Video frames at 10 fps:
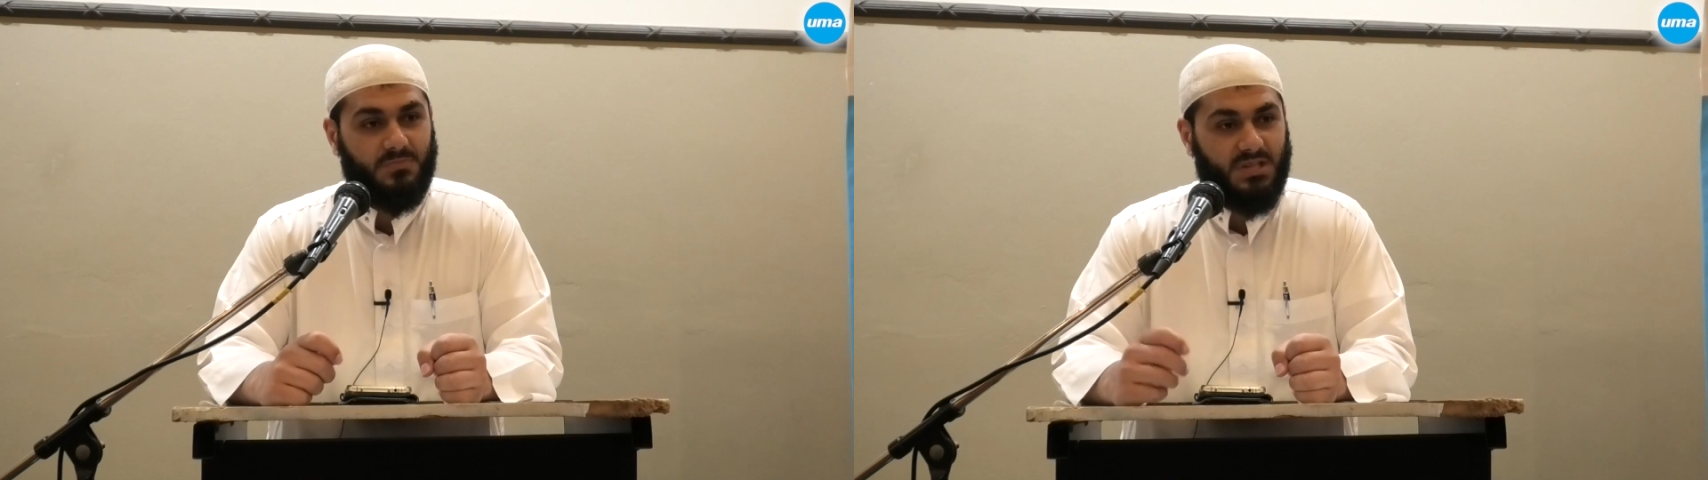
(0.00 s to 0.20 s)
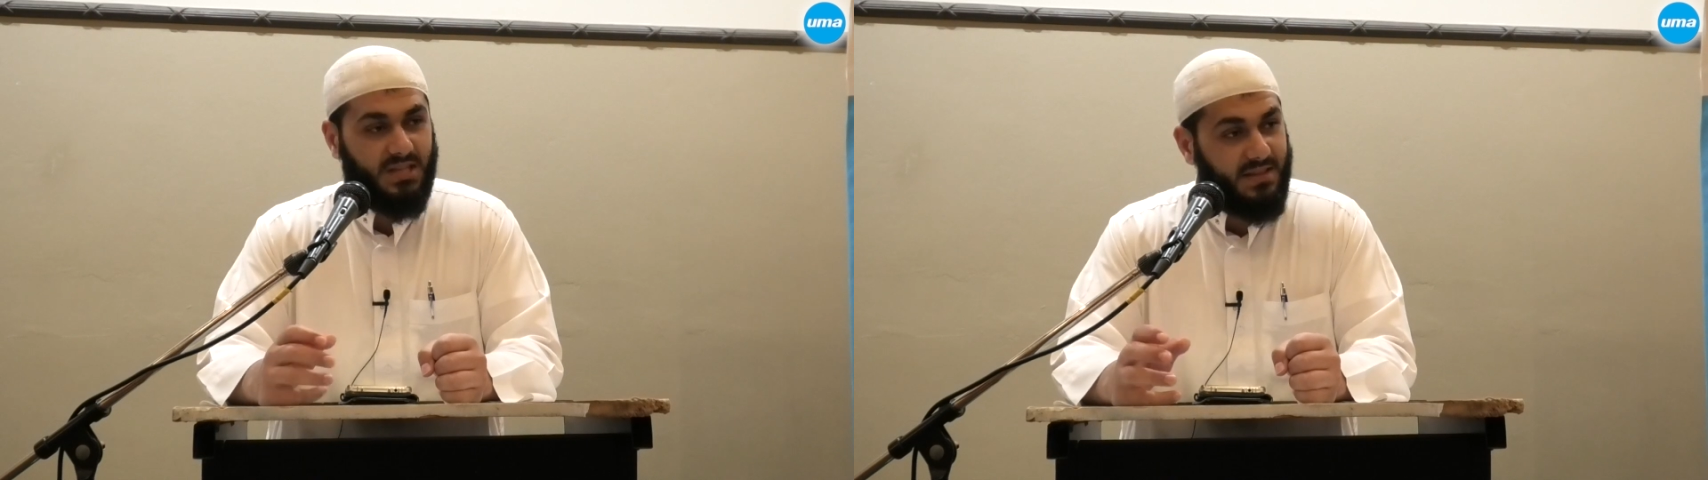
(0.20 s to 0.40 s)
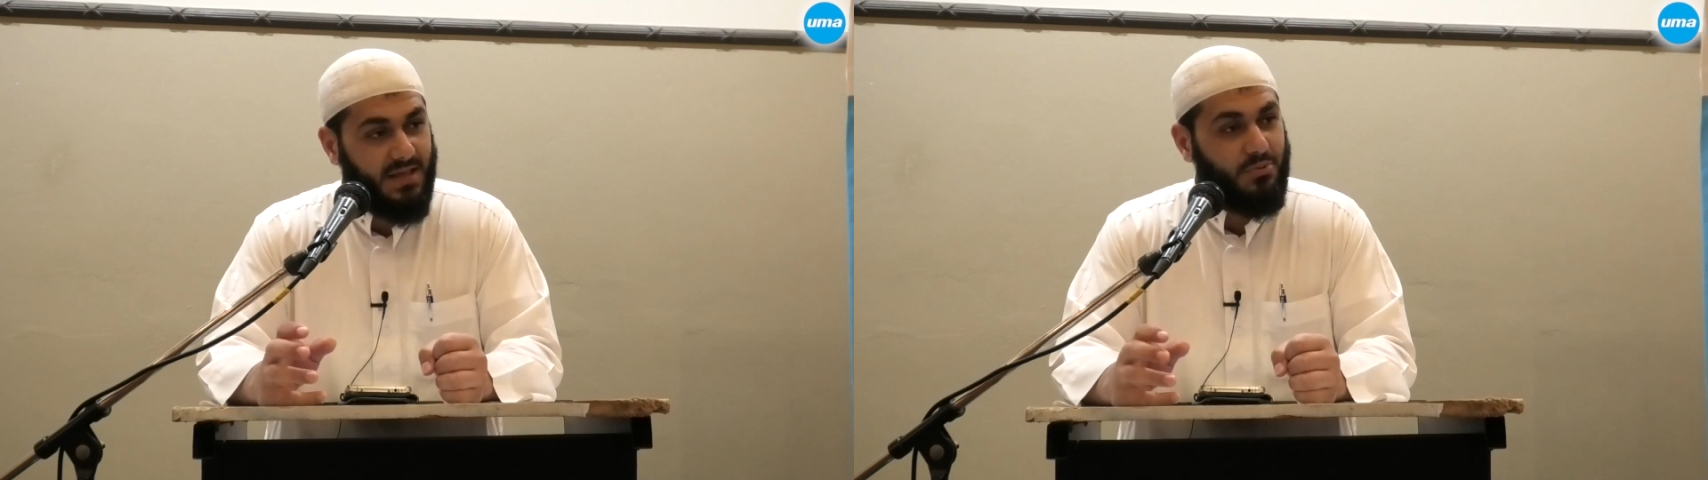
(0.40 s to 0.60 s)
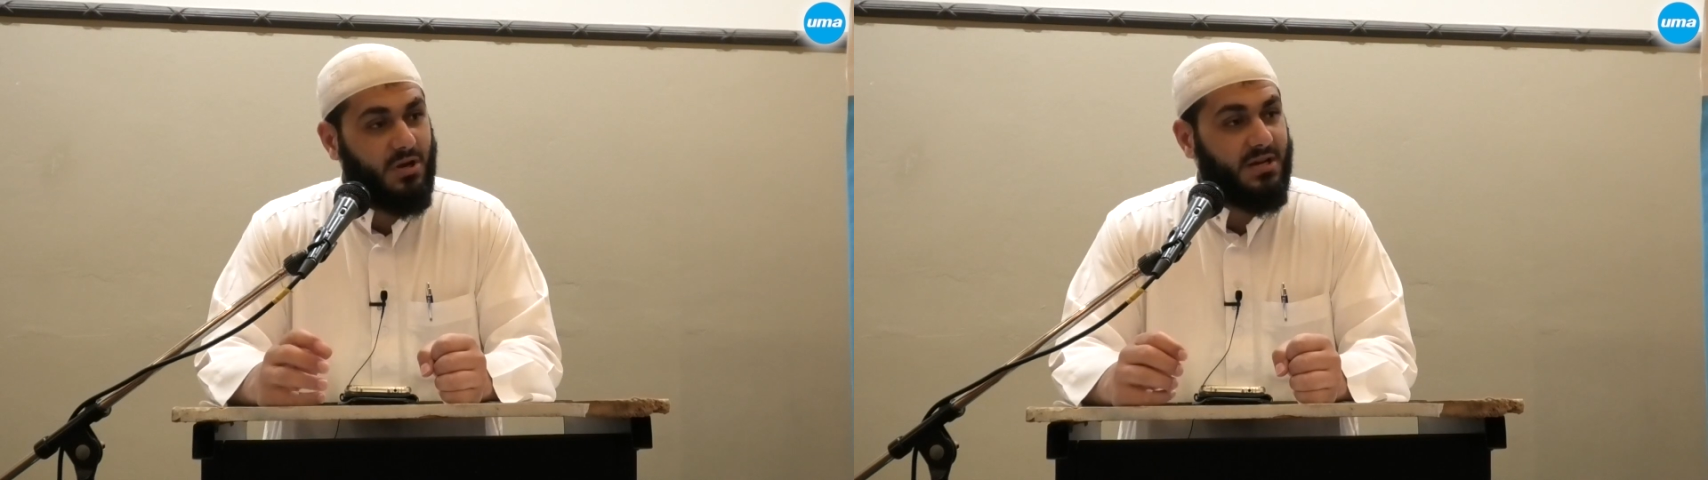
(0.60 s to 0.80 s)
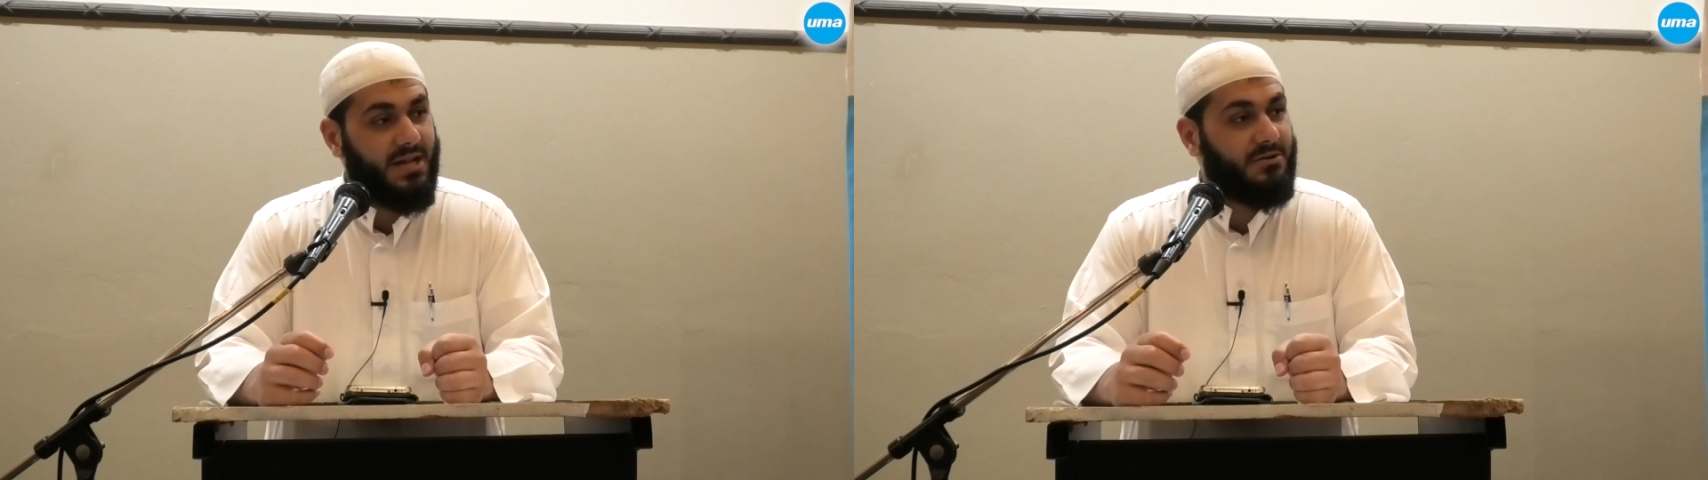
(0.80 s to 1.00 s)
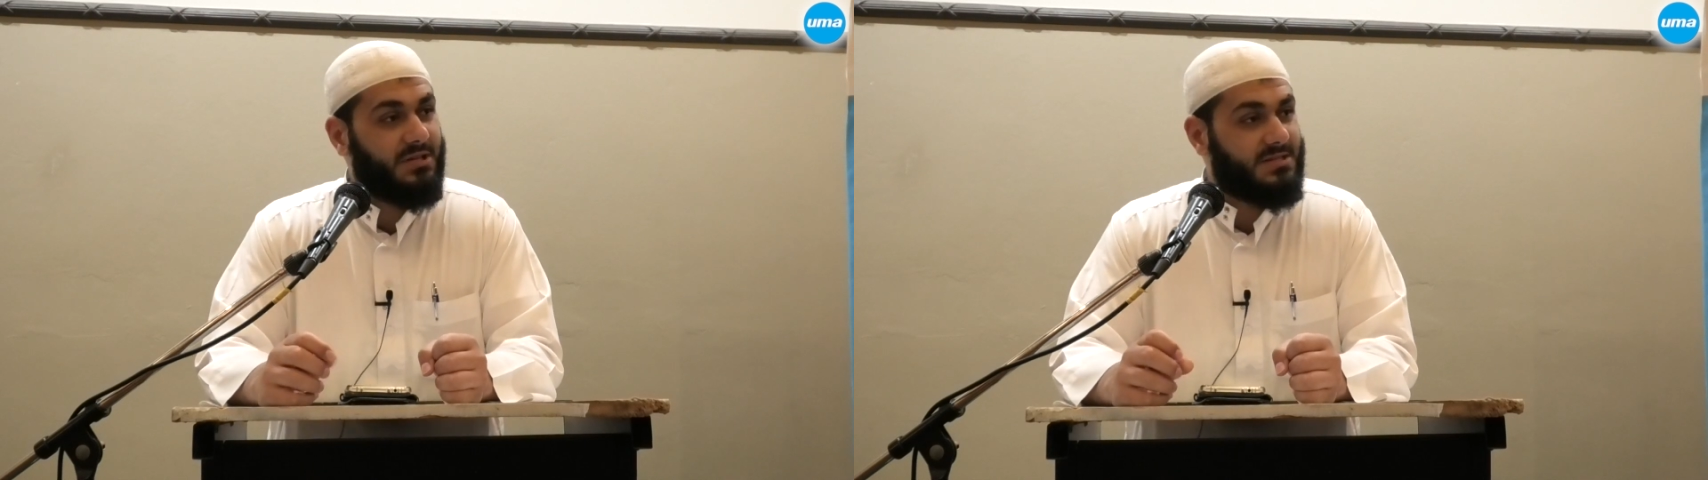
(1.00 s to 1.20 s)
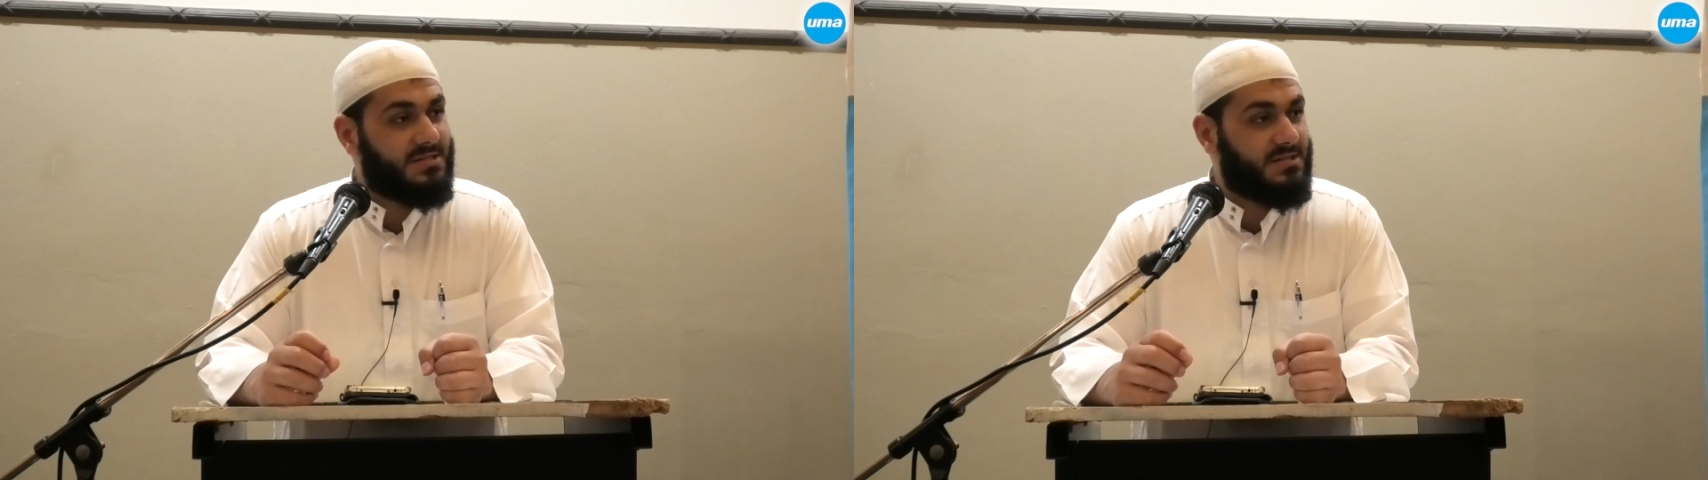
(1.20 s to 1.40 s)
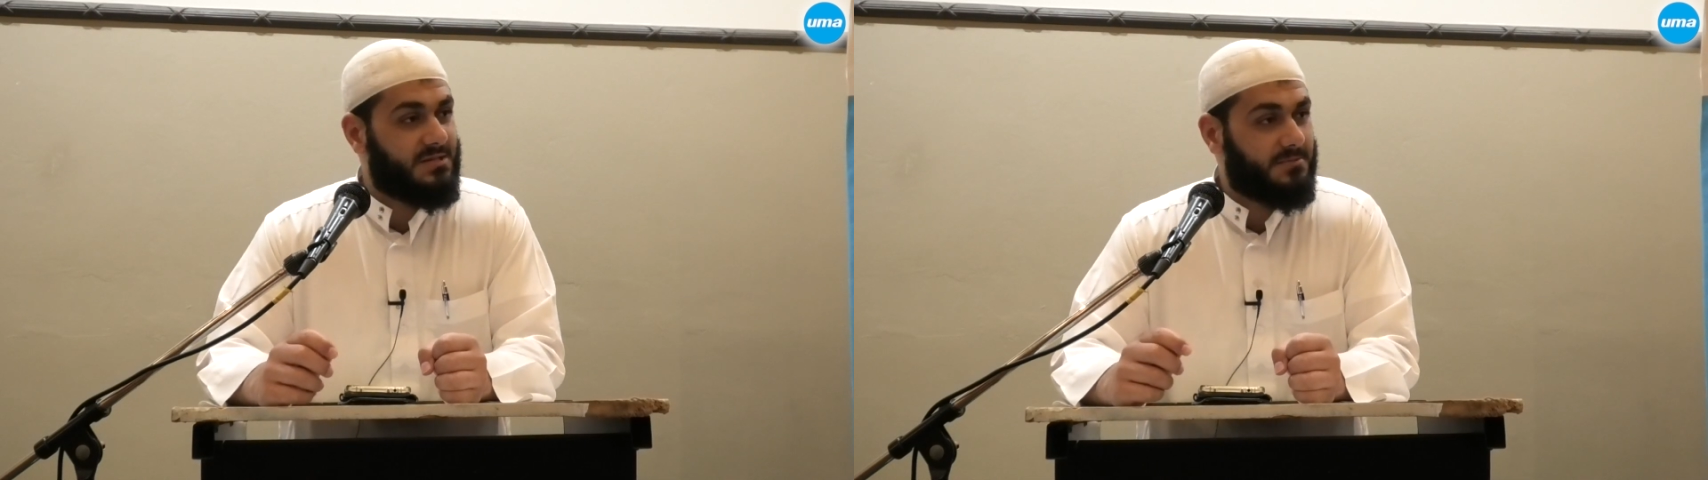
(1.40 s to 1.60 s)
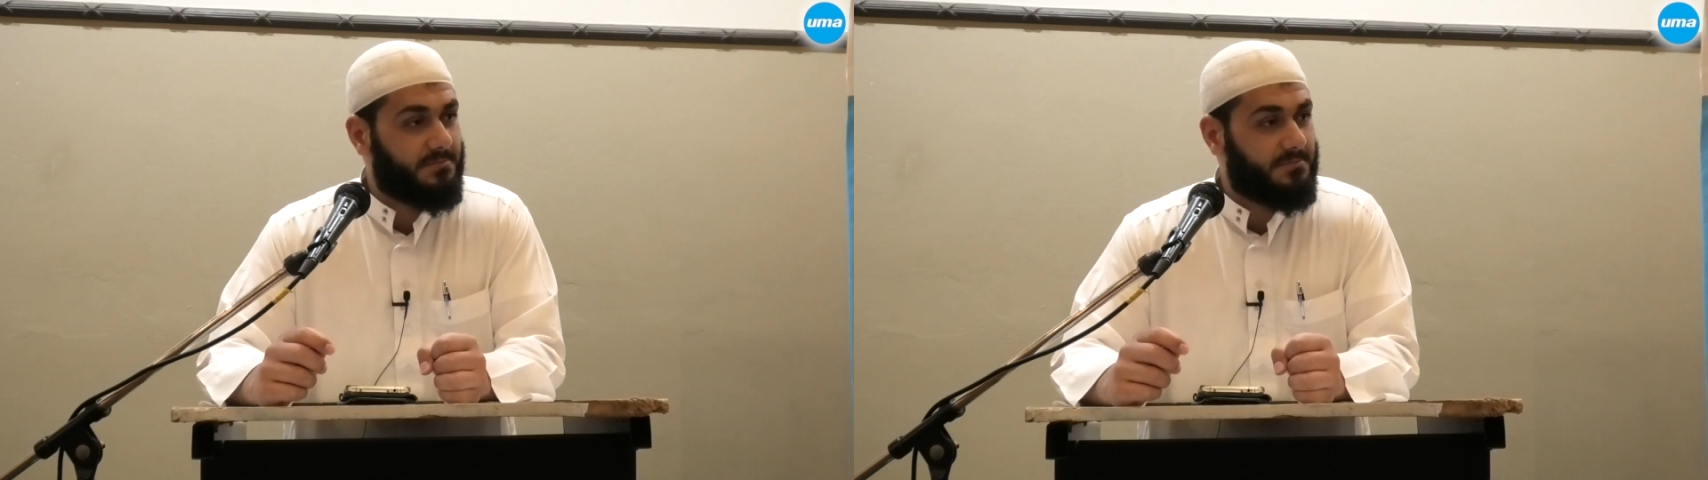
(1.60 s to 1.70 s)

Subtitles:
Today that pride and arrogance